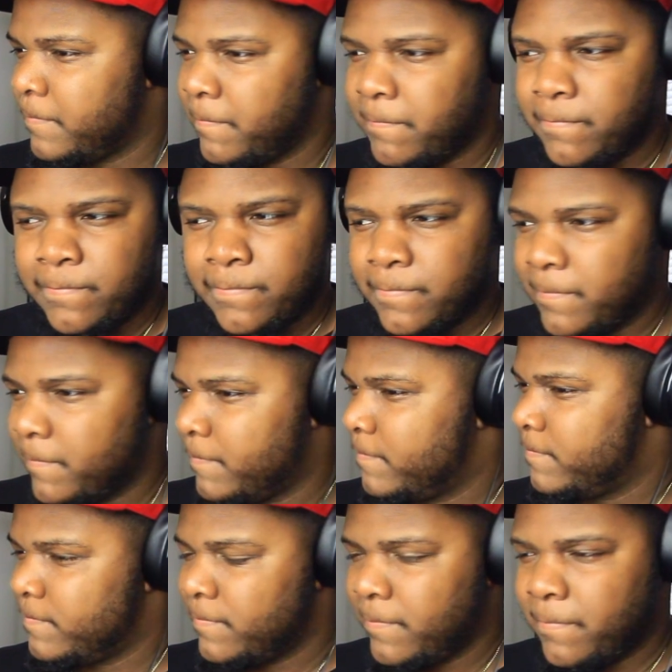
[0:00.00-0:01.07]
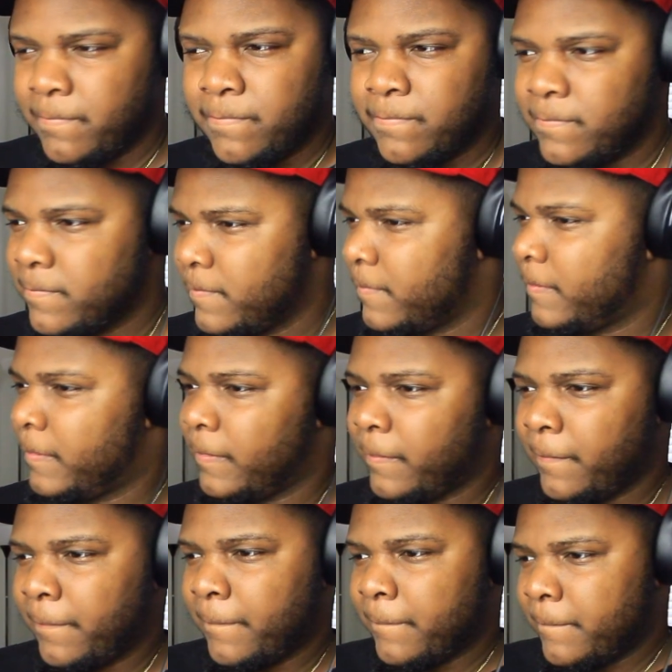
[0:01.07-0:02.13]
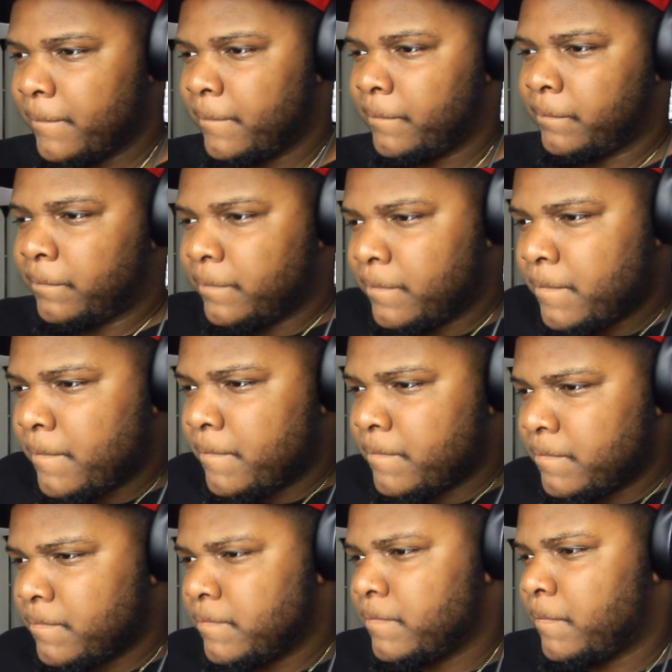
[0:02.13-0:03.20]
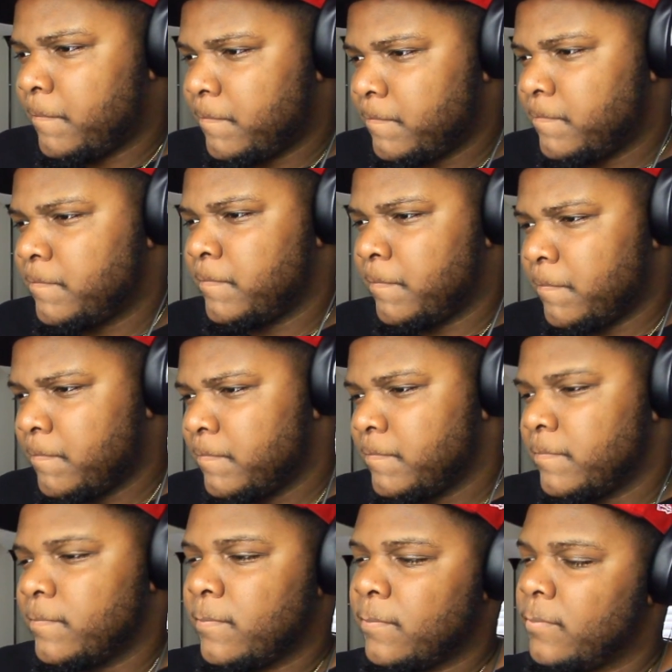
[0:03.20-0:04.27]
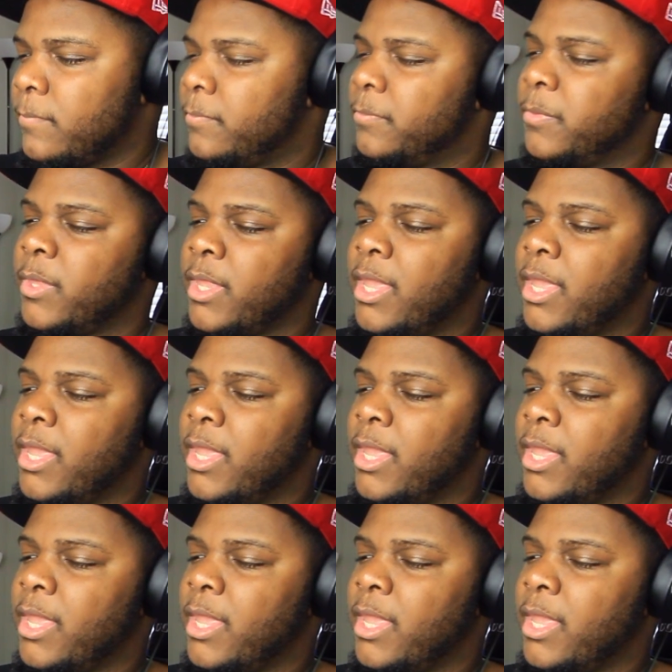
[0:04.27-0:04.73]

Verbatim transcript: If you're still looking for smoke, I already gave you an L. I'd rather just see you in hell.